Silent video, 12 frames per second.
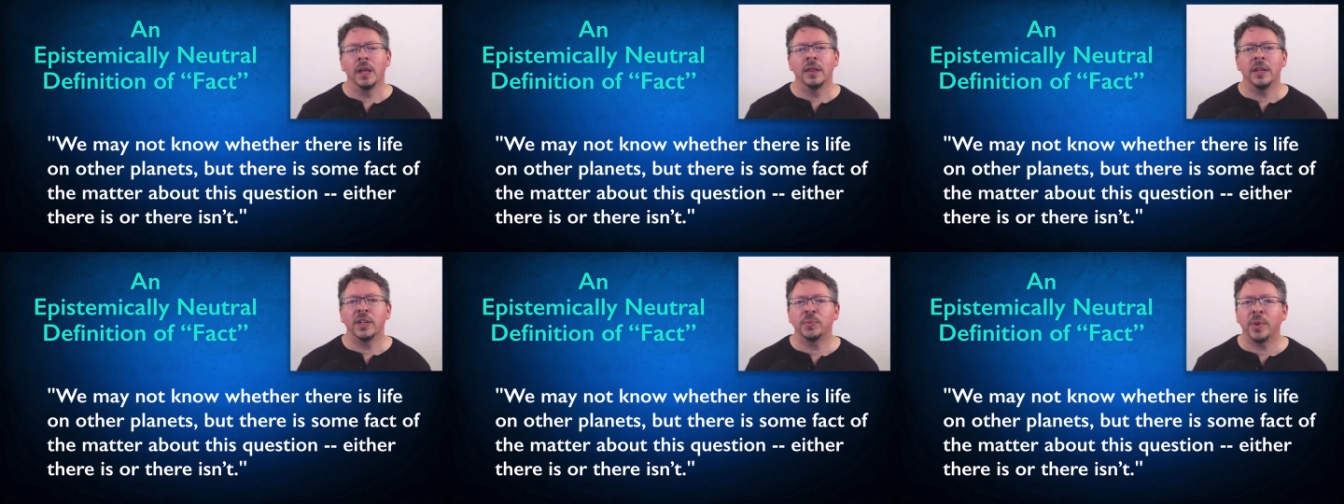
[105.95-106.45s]

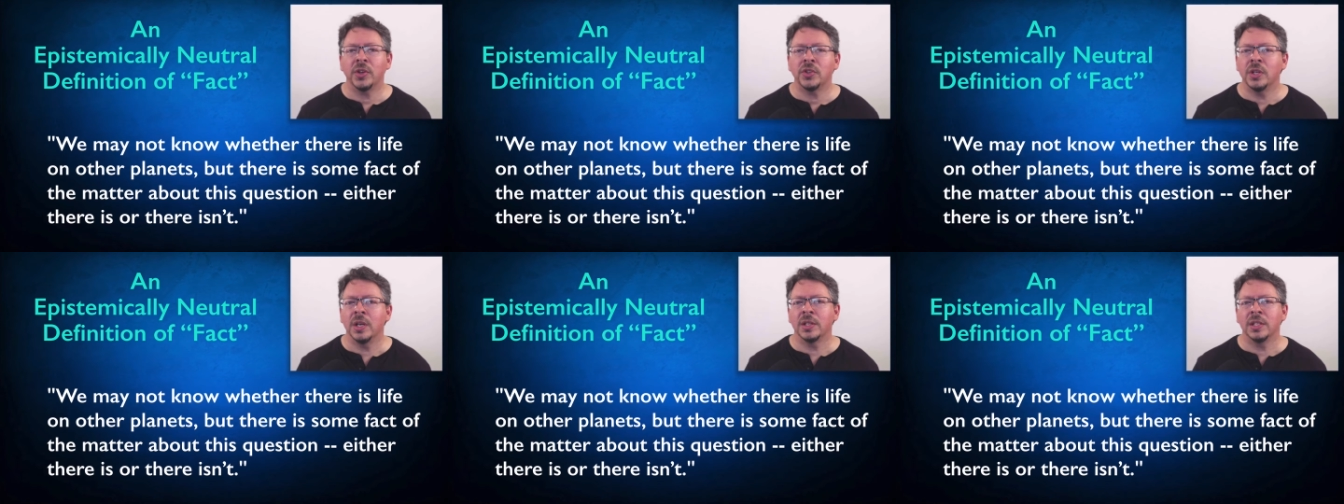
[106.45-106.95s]
The
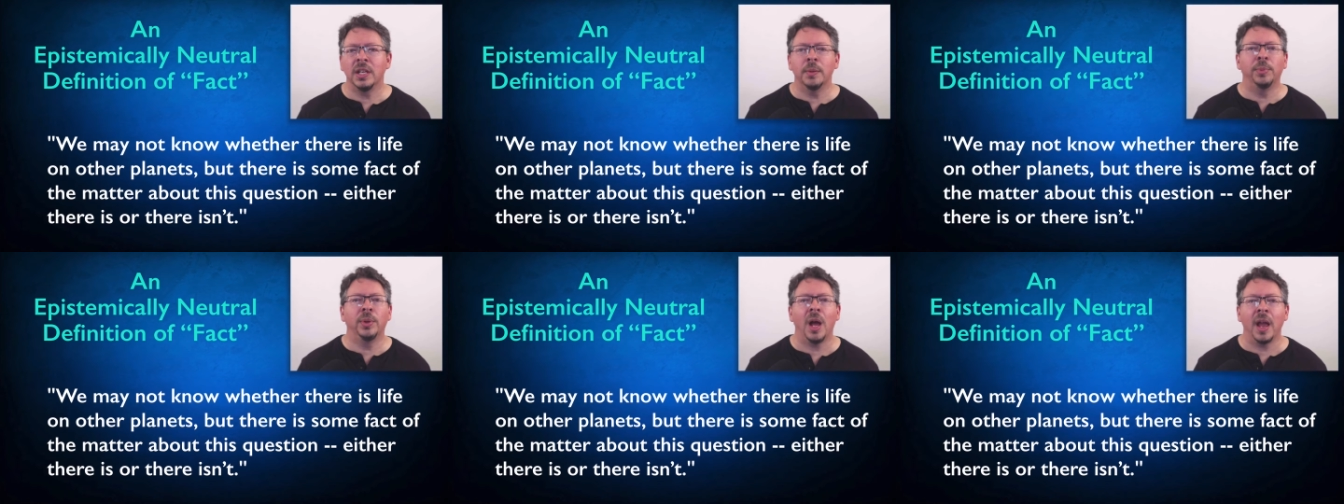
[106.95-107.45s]
expression doesn't
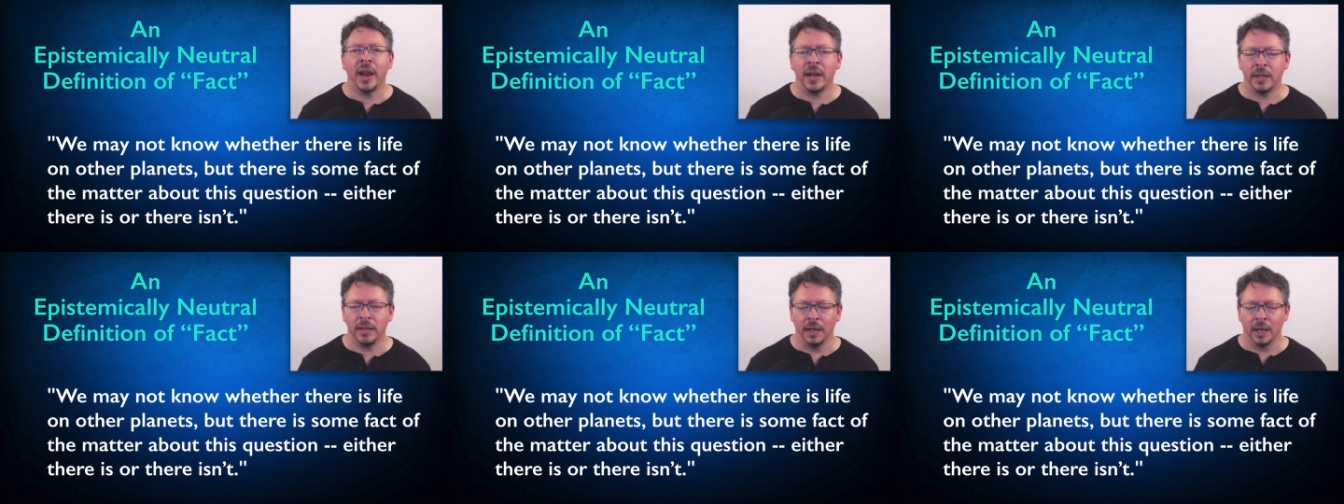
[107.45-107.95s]
imply
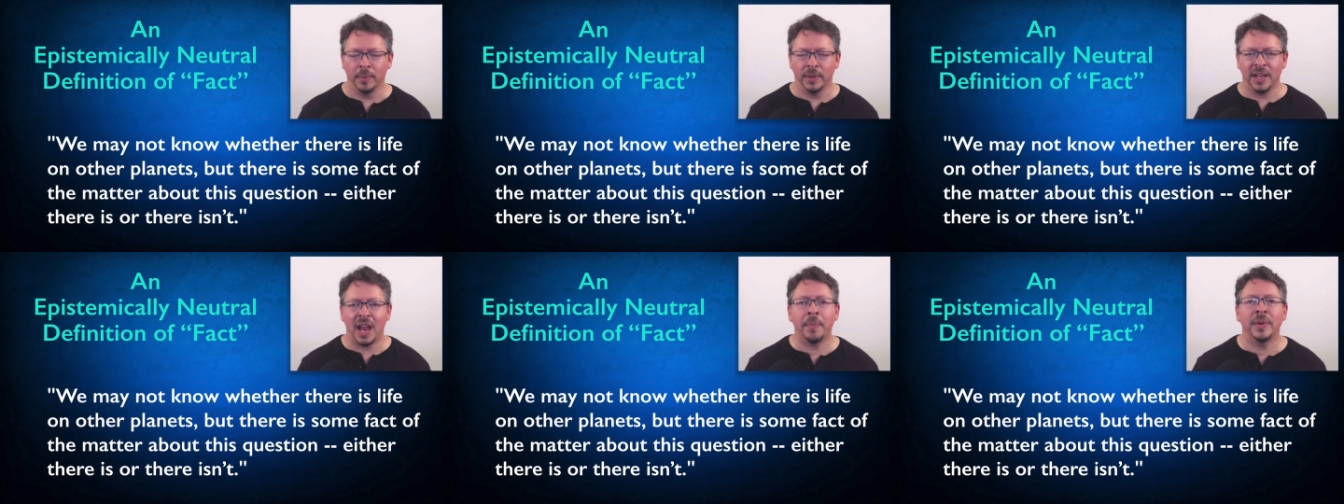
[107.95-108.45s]
anything about
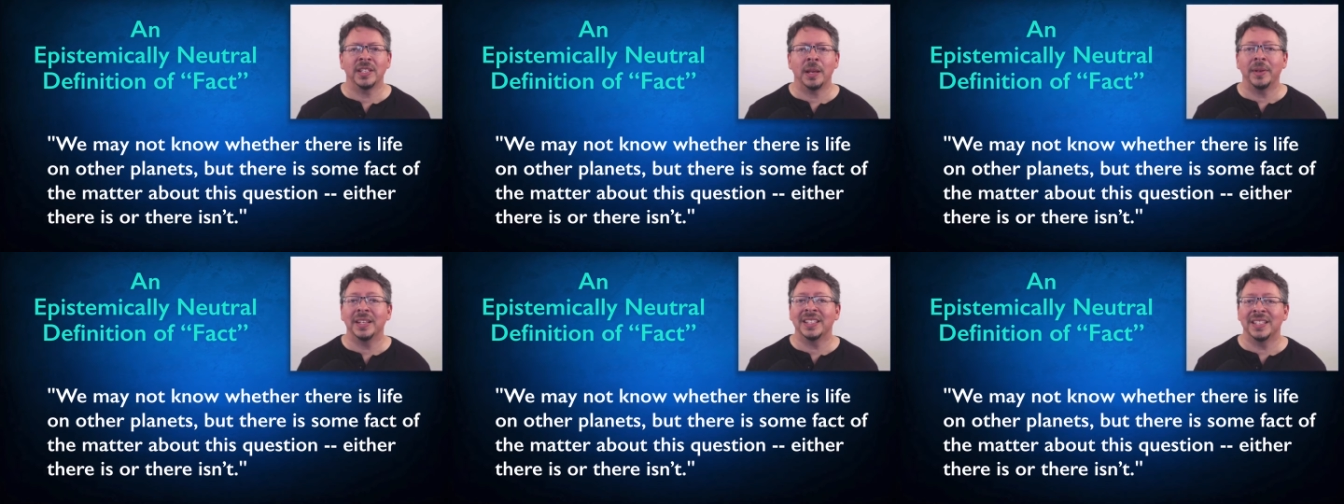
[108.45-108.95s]
the
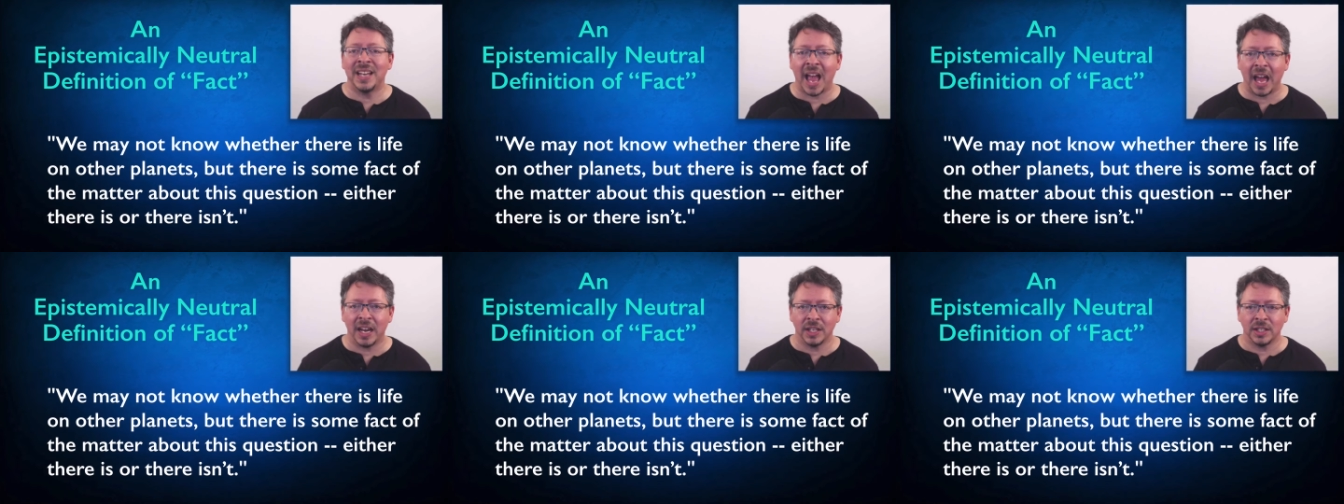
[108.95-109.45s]
epistemic
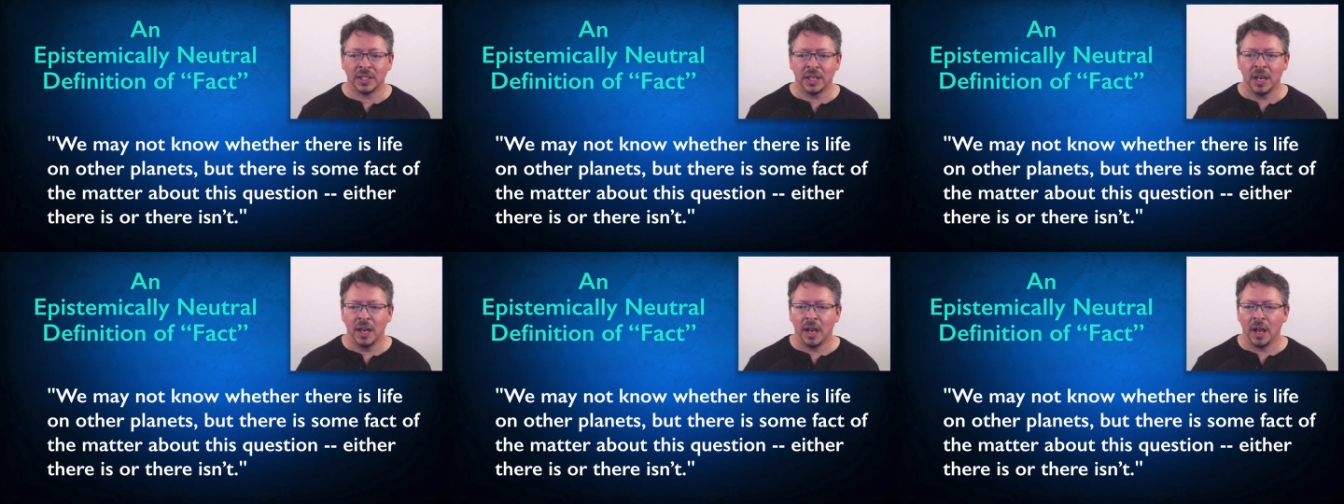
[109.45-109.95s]
status
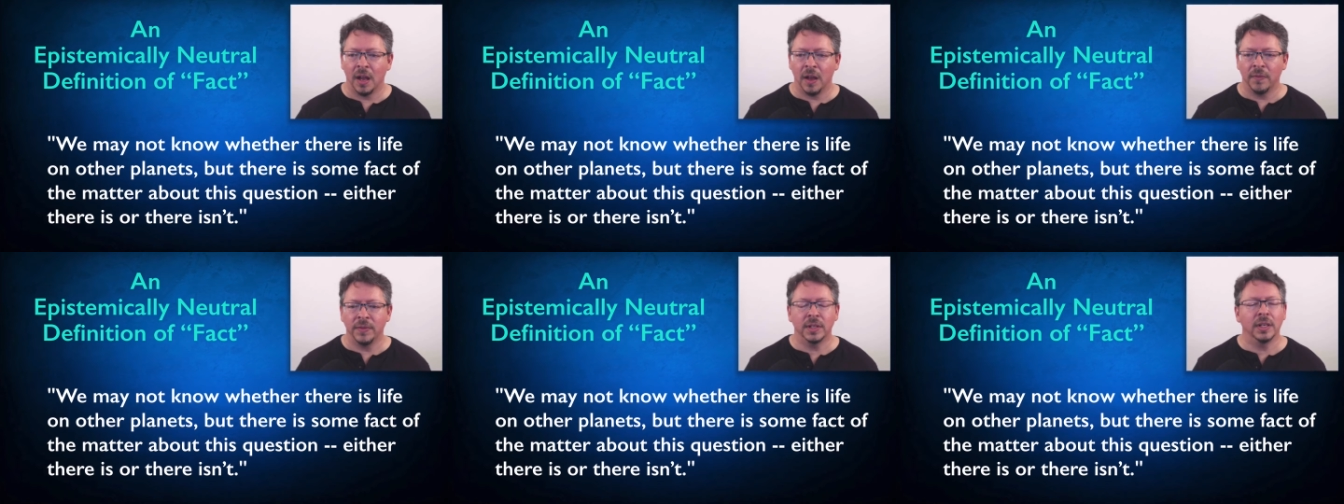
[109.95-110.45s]

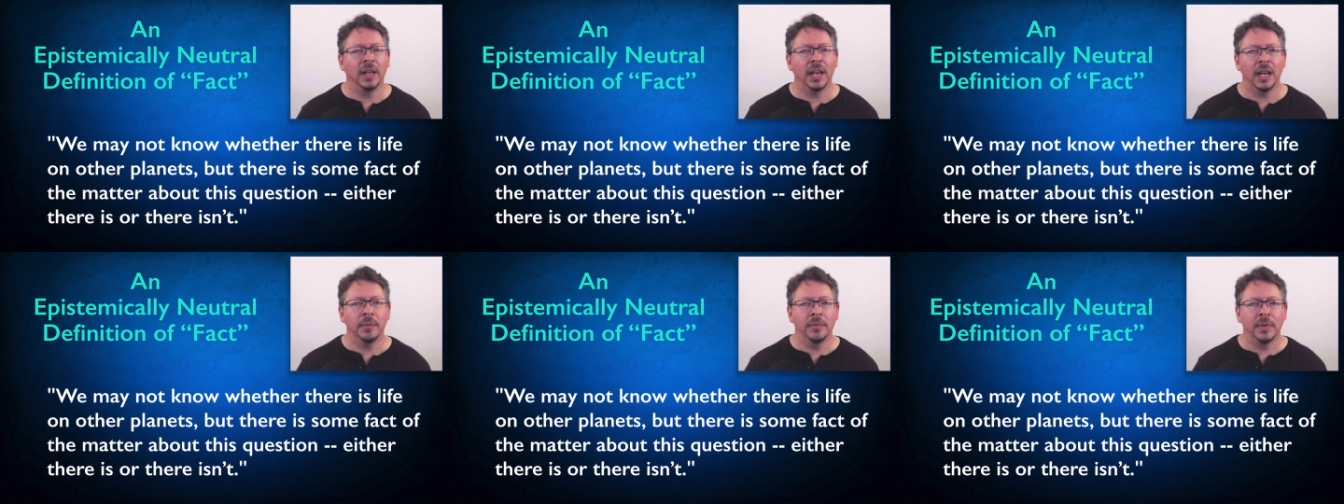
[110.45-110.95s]
of the claim.